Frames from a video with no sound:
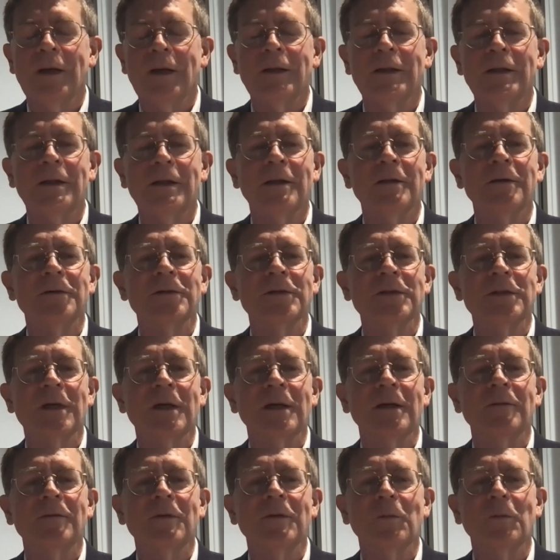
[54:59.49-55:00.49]
the other
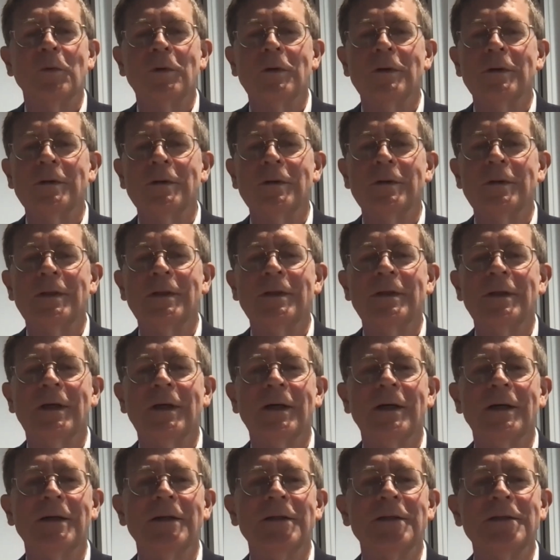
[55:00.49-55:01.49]
side of the world.
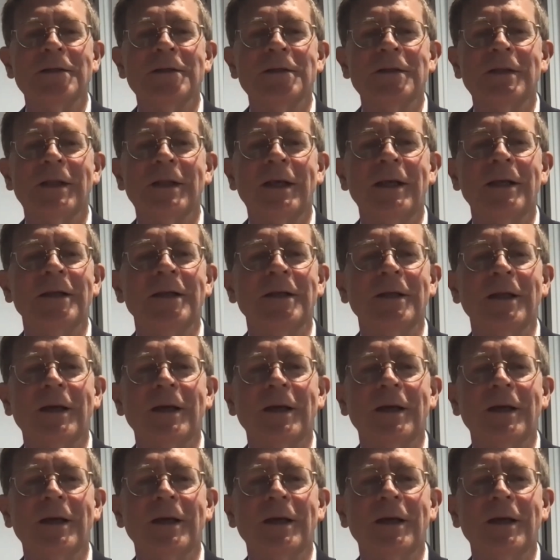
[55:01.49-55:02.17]
It's late at